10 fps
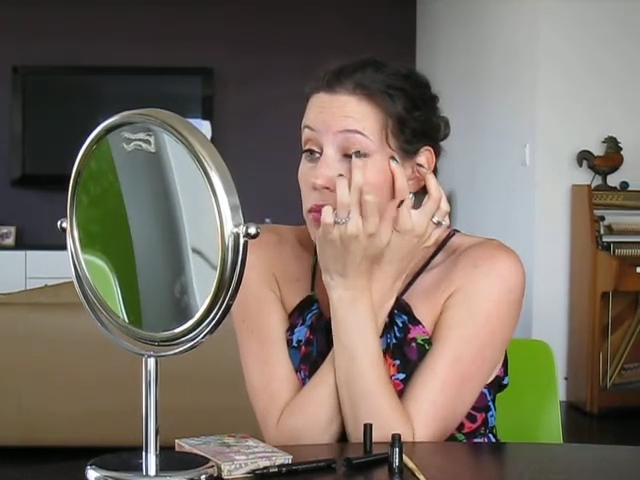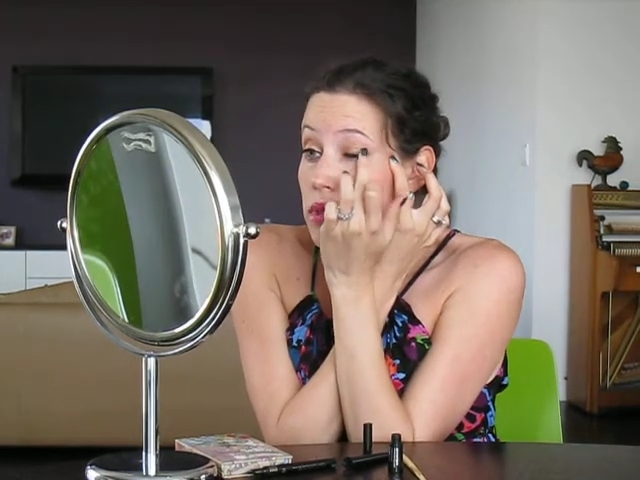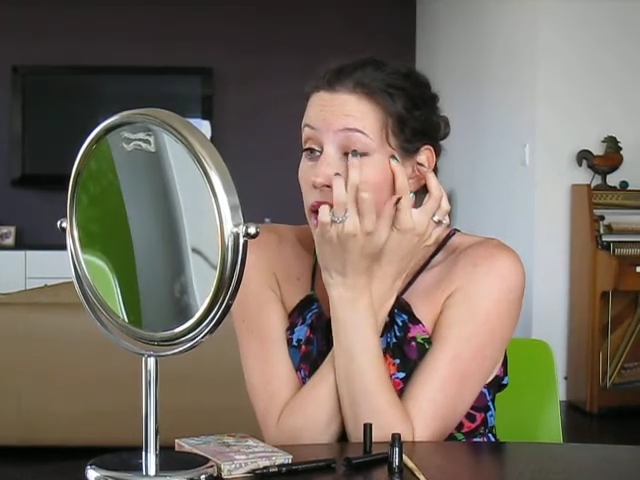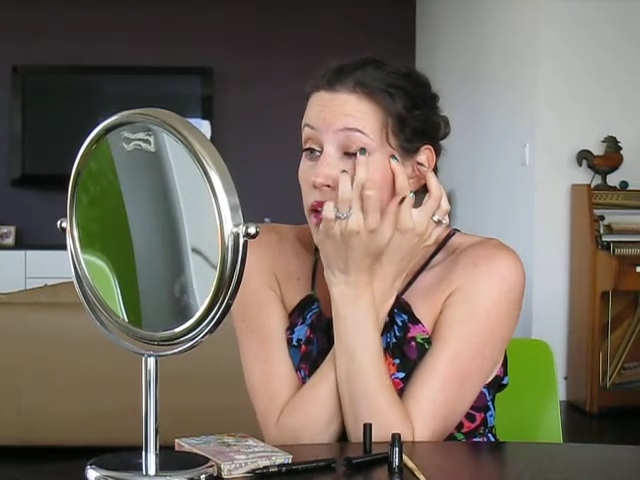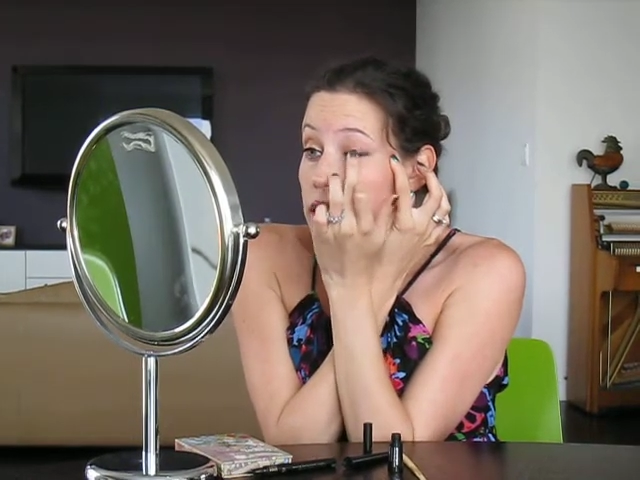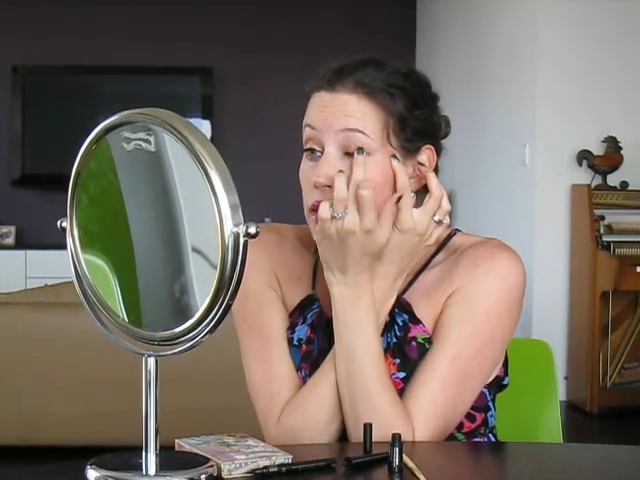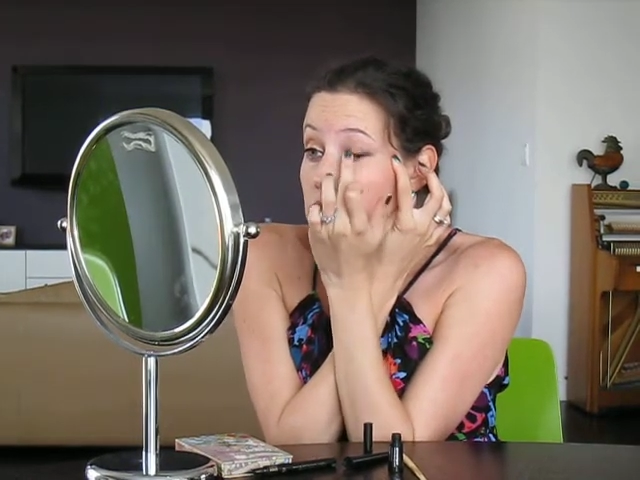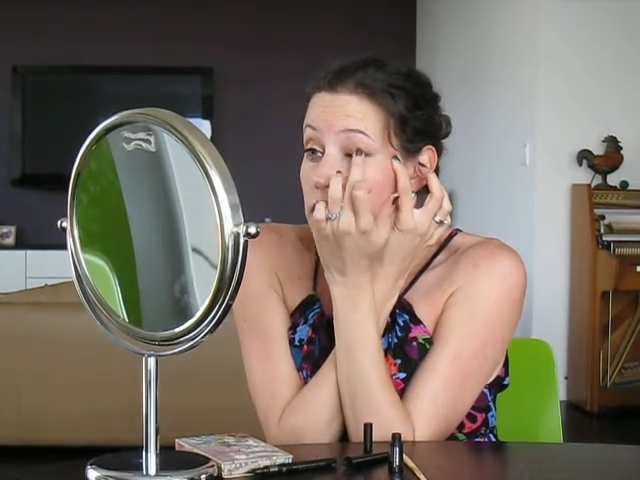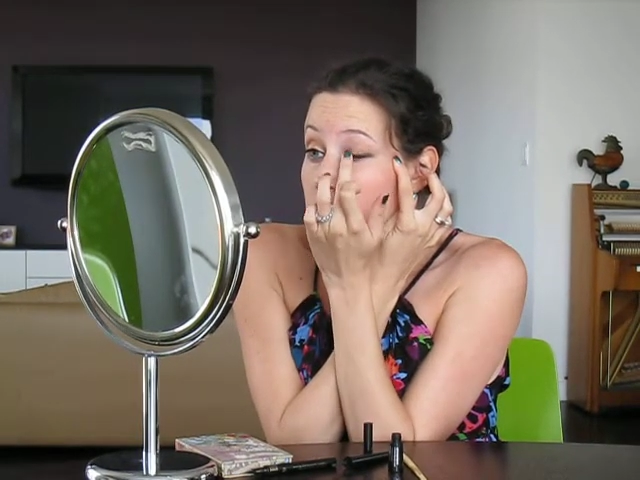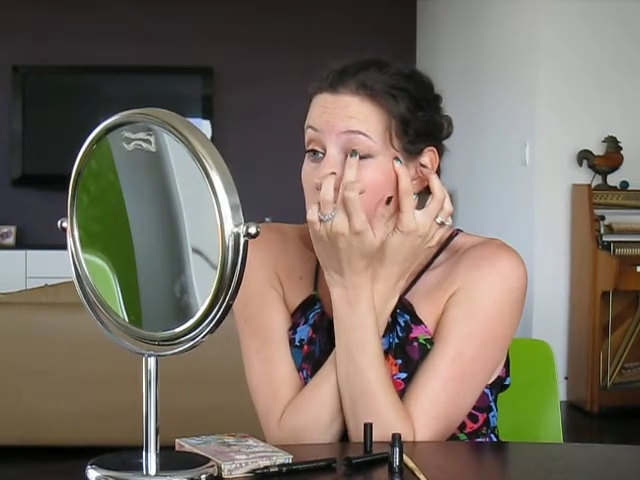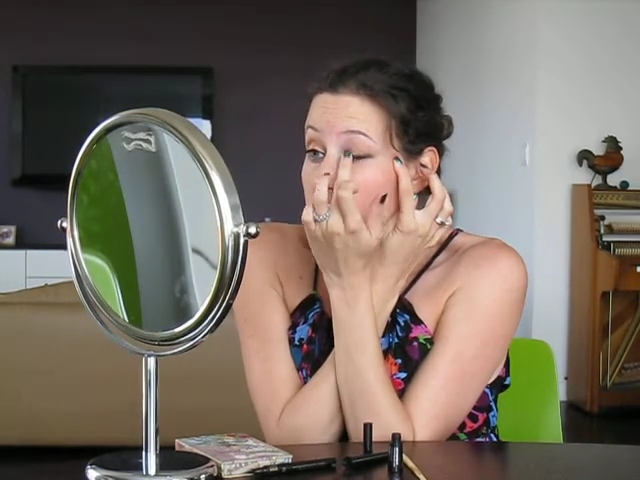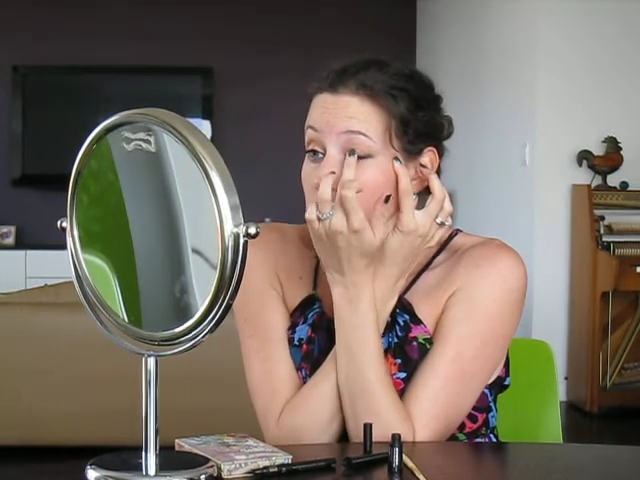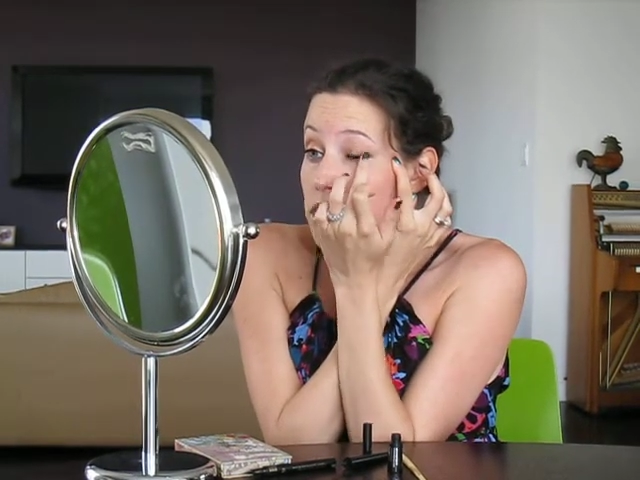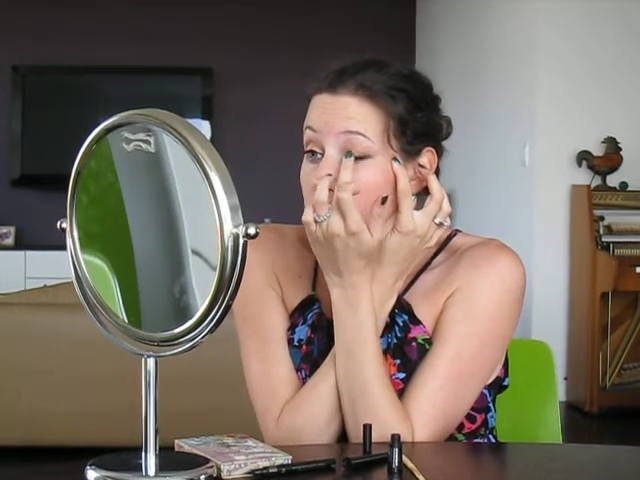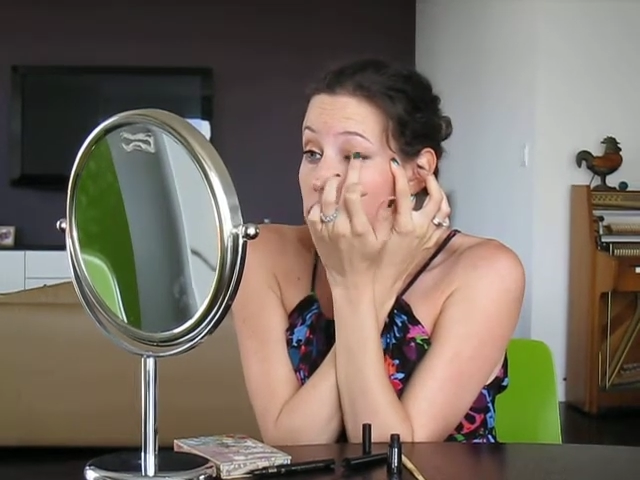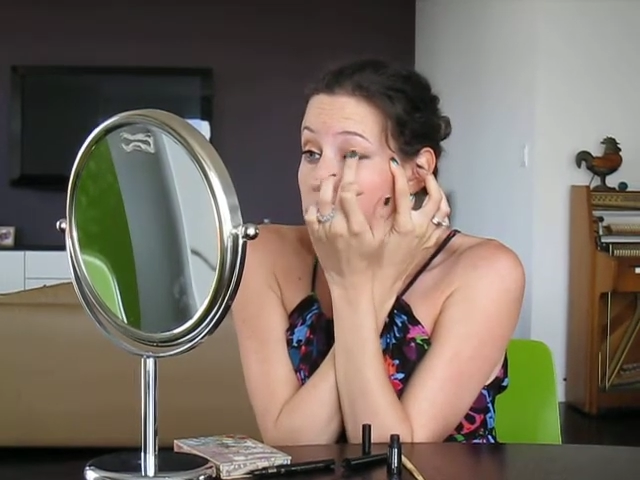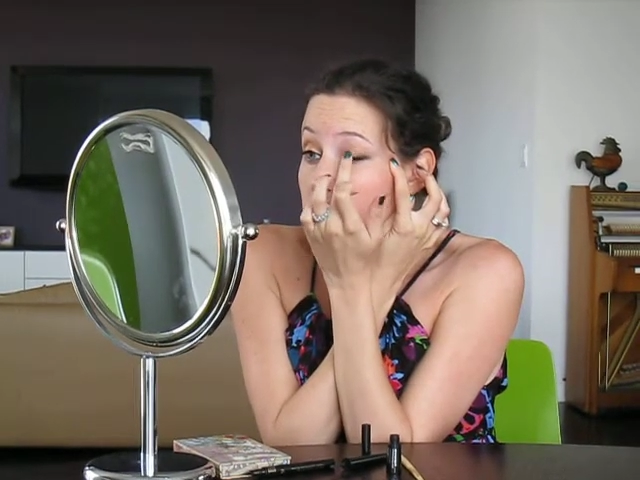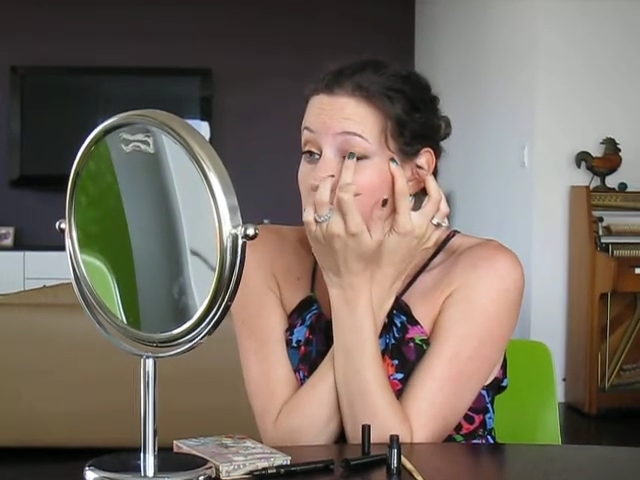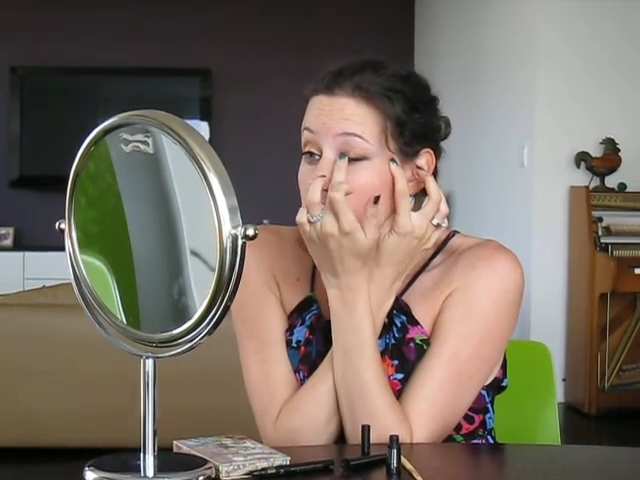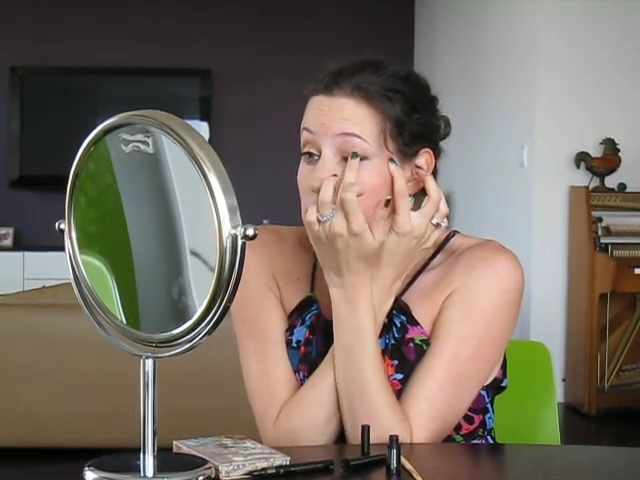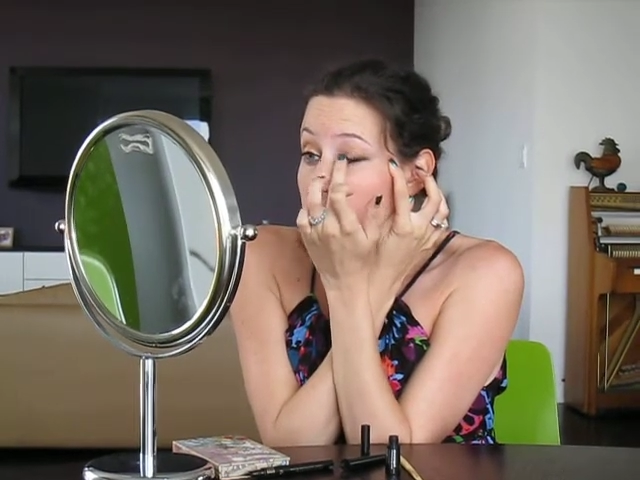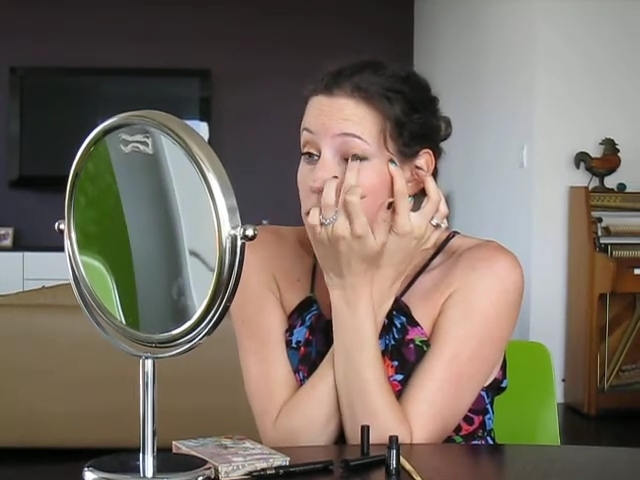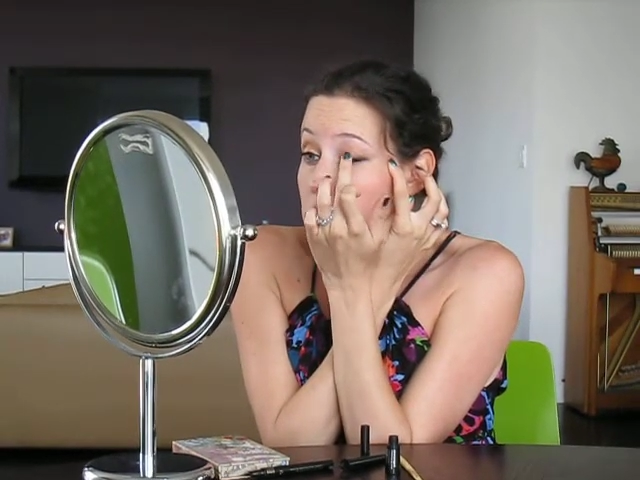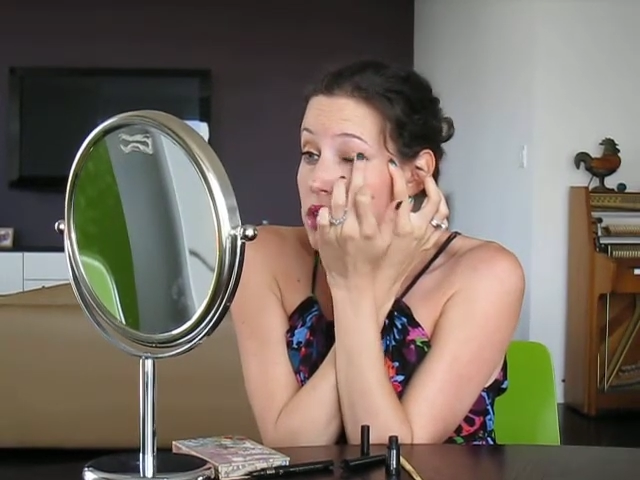blend with my fingertip.